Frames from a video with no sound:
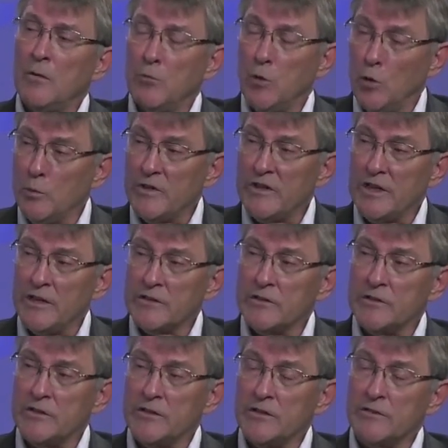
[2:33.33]
bone
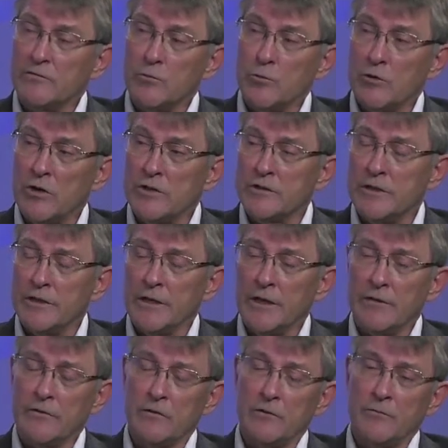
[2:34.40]
metastases from prostate
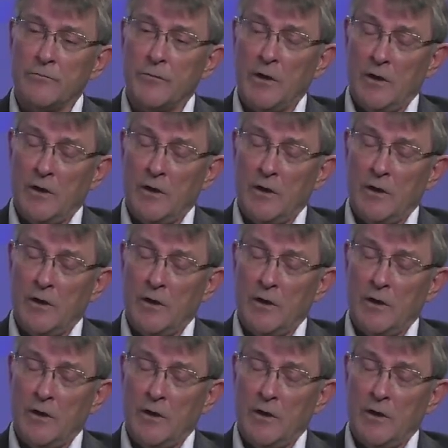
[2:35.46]
cancer.